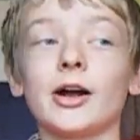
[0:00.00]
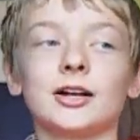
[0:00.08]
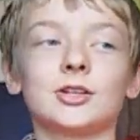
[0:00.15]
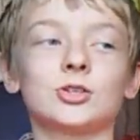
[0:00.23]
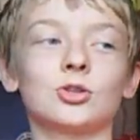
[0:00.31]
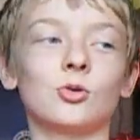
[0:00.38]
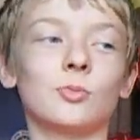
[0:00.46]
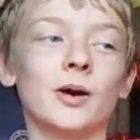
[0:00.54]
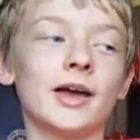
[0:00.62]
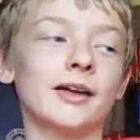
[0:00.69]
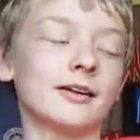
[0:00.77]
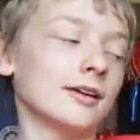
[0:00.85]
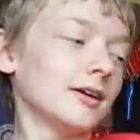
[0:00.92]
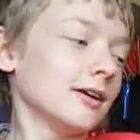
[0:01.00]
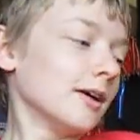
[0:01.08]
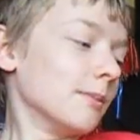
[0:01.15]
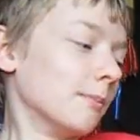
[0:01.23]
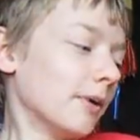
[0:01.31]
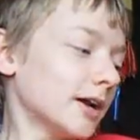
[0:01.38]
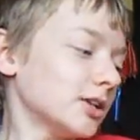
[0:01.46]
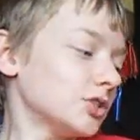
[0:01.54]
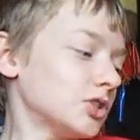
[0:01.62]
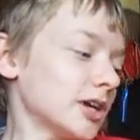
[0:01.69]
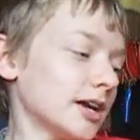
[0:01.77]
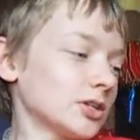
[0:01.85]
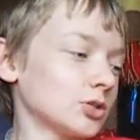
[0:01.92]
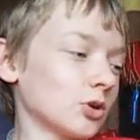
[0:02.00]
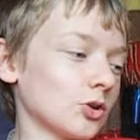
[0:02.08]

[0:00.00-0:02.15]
I can talk my mine and Jake's